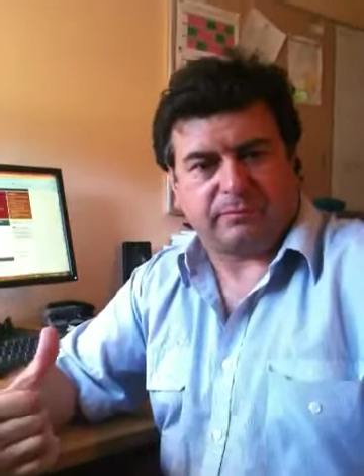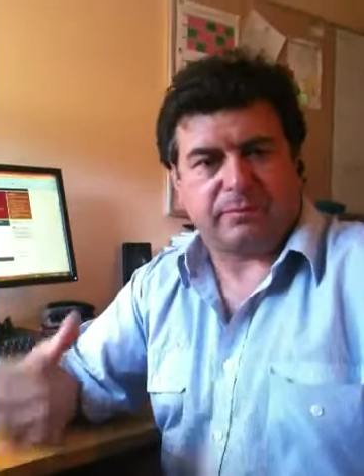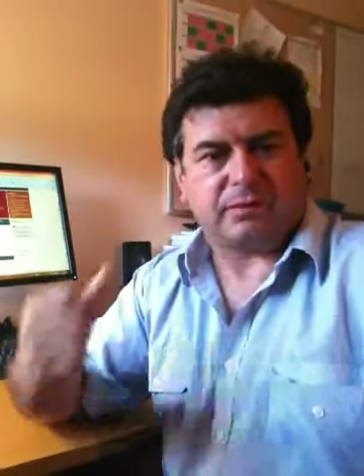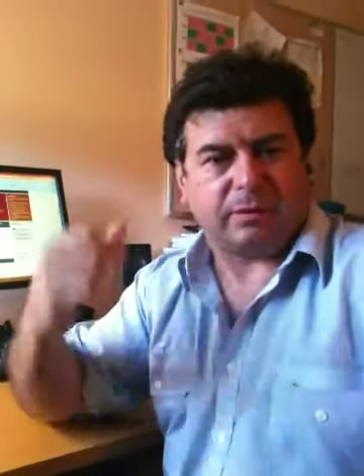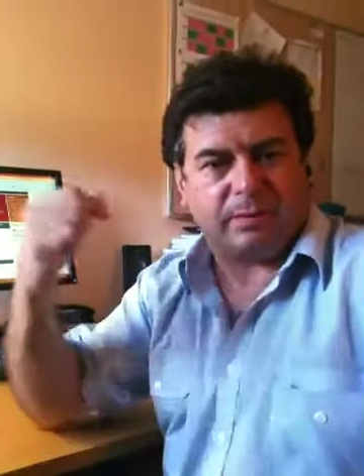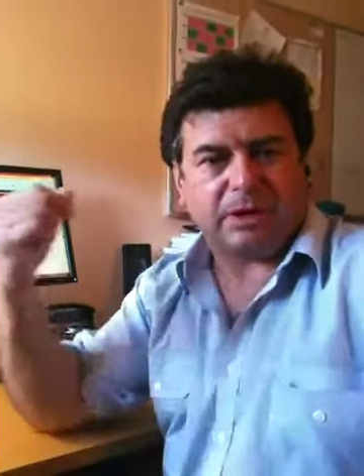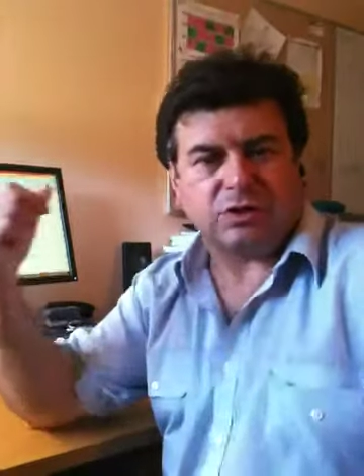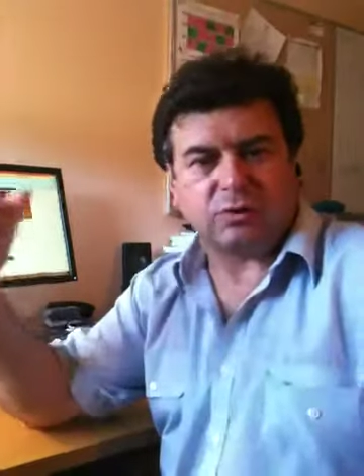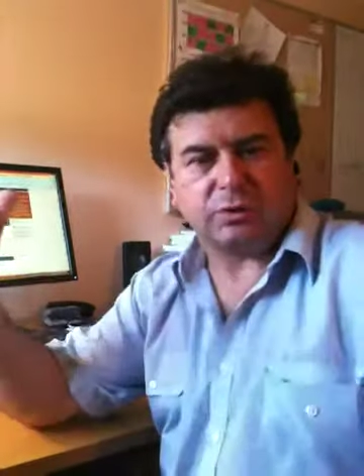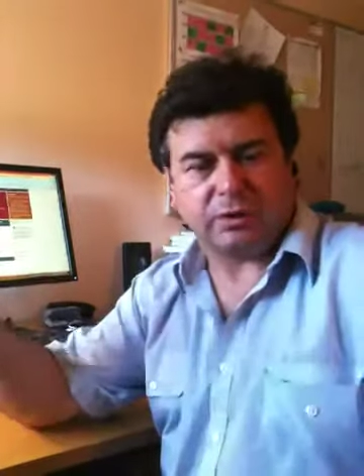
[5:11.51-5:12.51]
So make
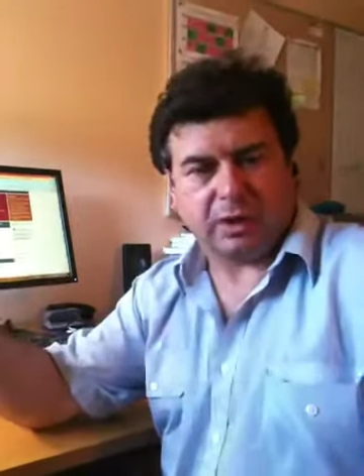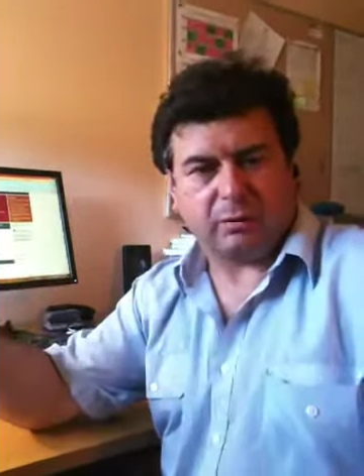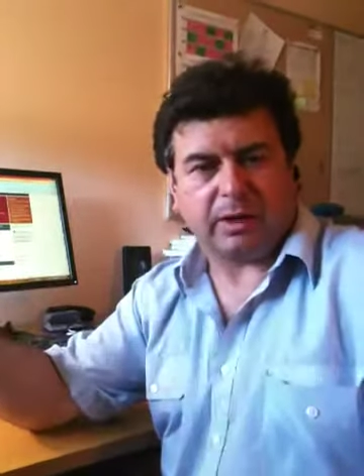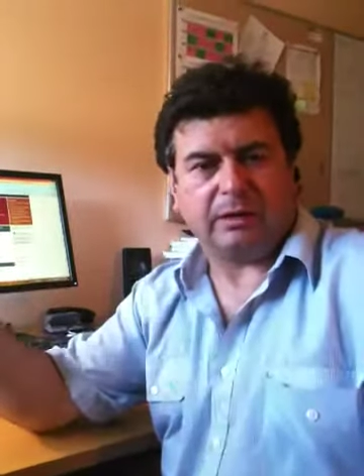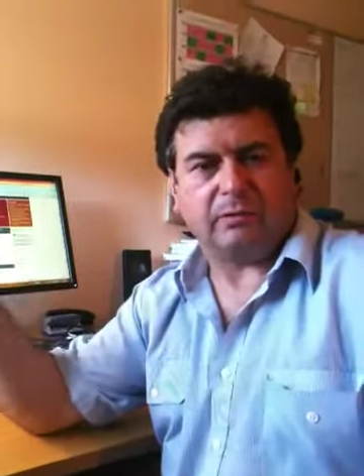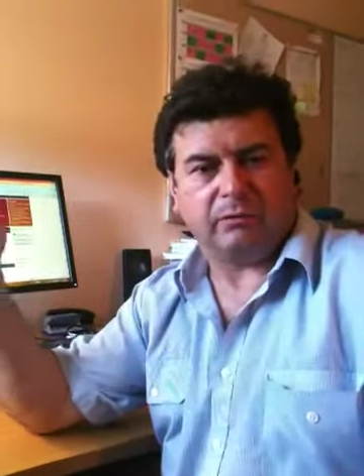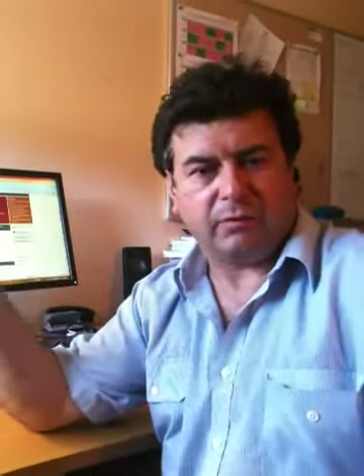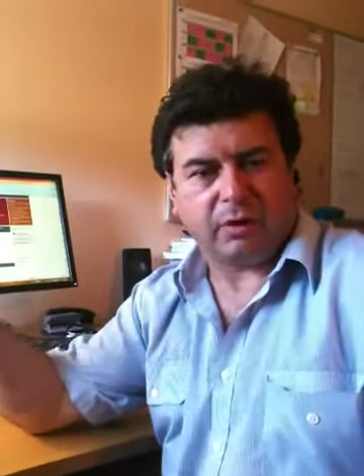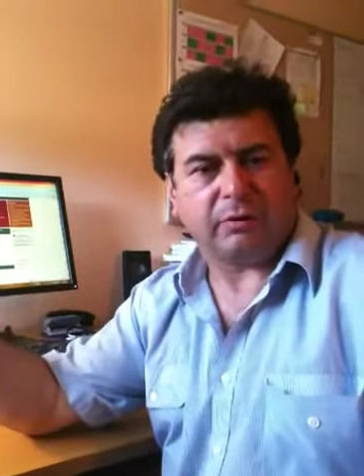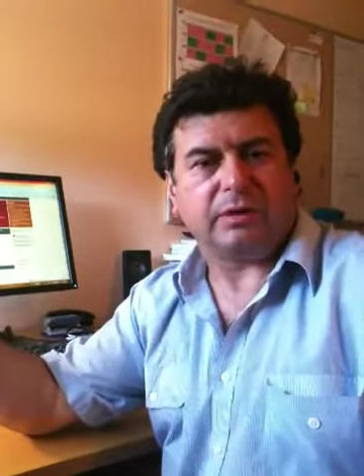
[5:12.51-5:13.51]
sure you go in,
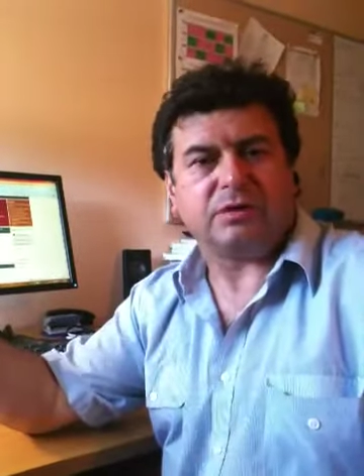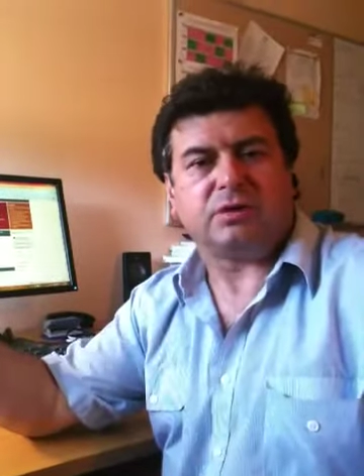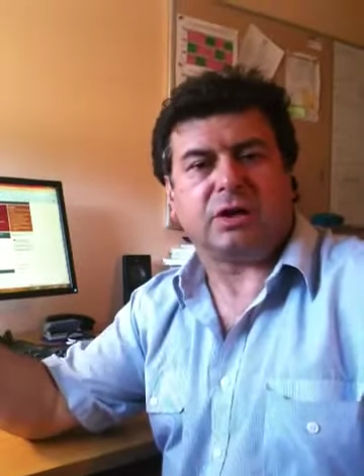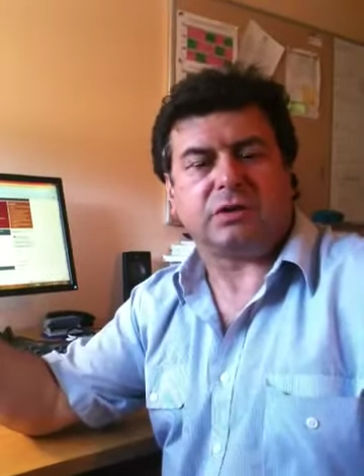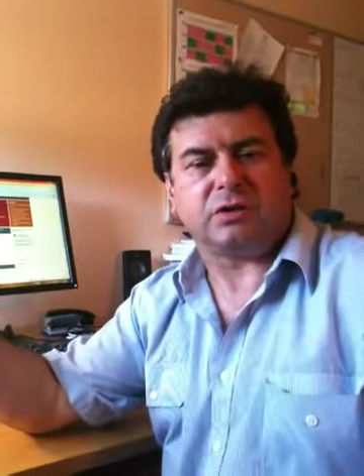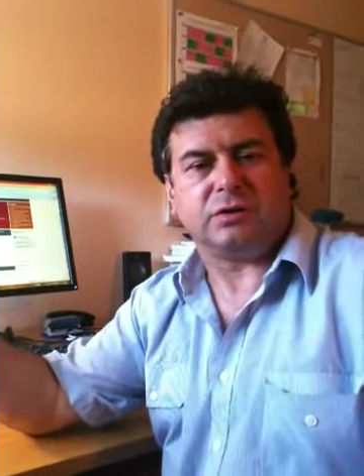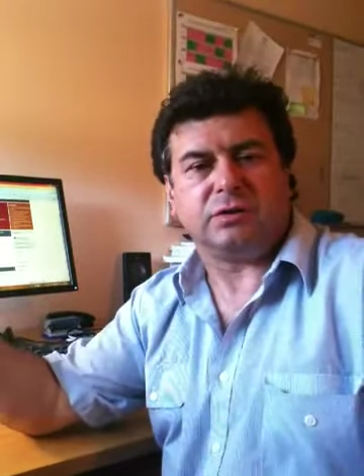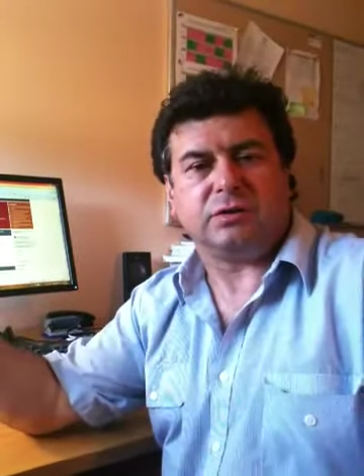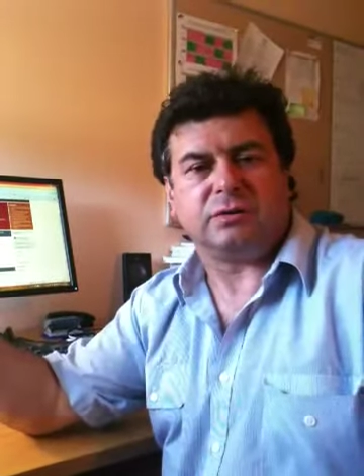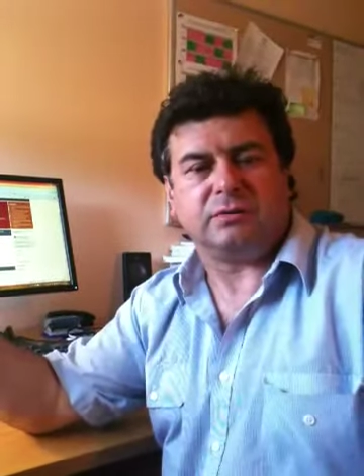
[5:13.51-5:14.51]
follow the
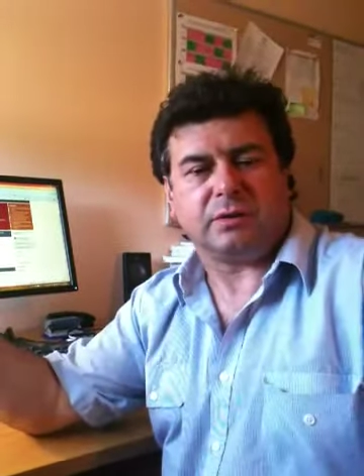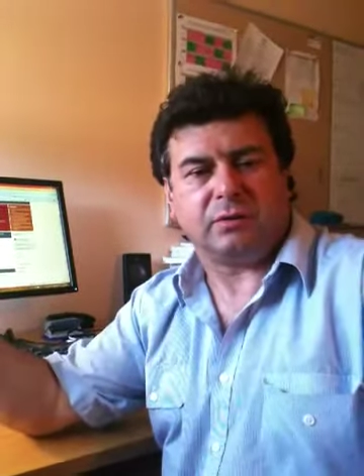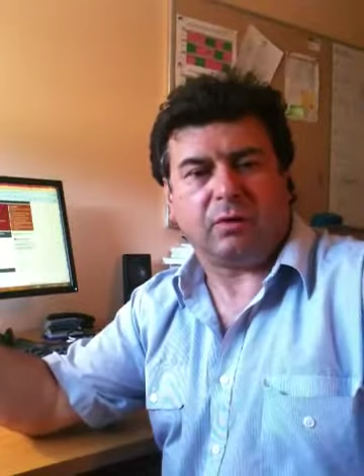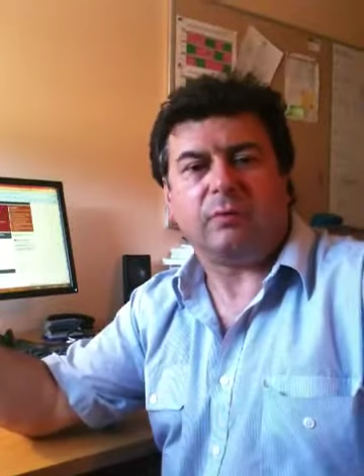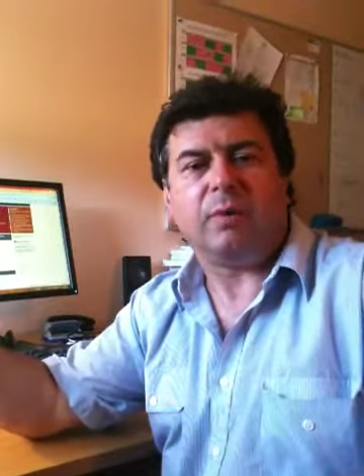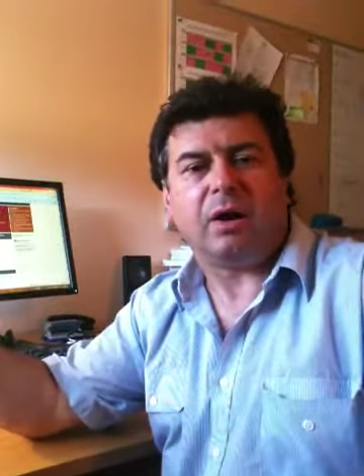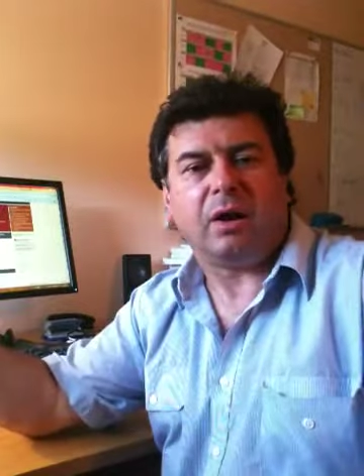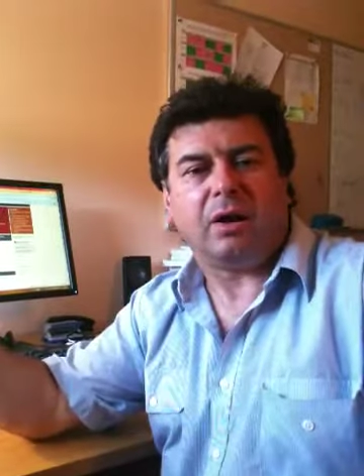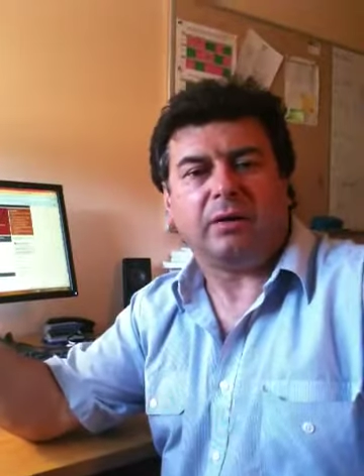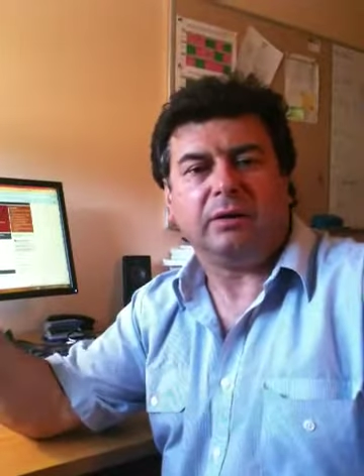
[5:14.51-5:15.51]
instructions that are on
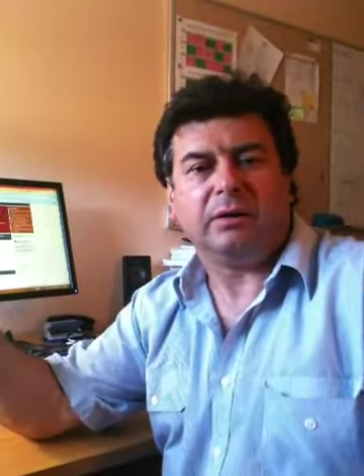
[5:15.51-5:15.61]
Milo,